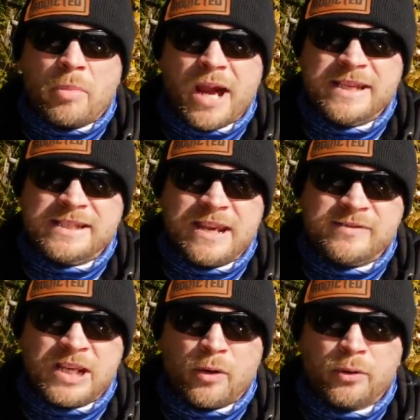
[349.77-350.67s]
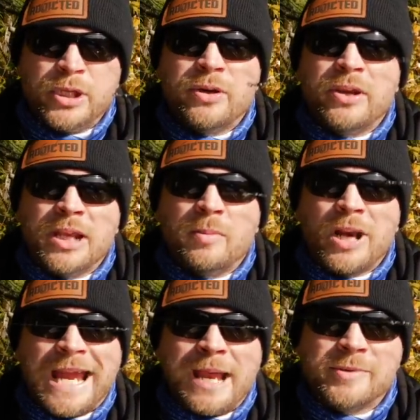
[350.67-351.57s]
buy these Dave's Tangle Free, you can get them
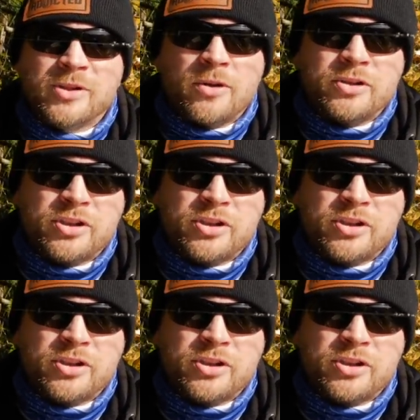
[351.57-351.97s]
on Amazon.